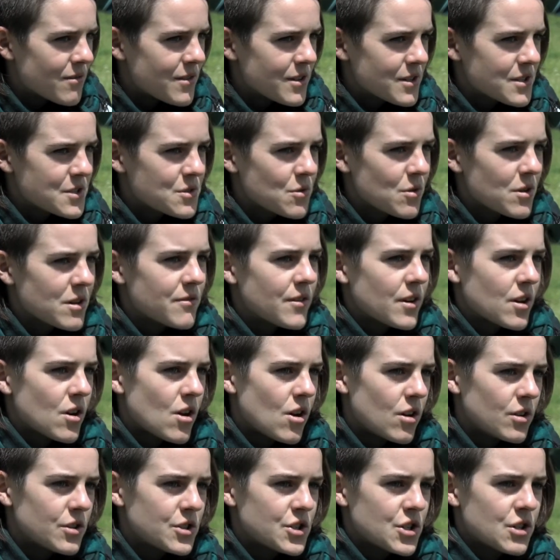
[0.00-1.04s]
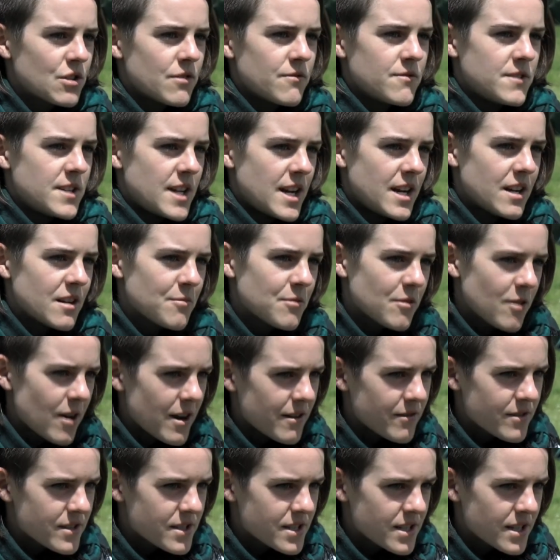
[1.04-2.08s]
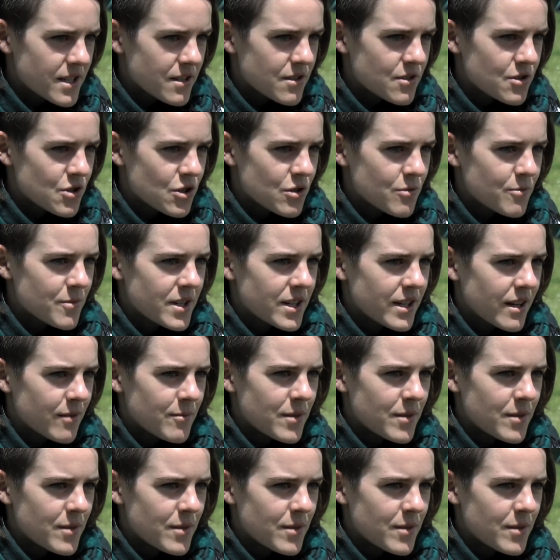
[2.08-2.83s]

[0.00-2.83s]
there's sort of a culture of data privacy in Germany.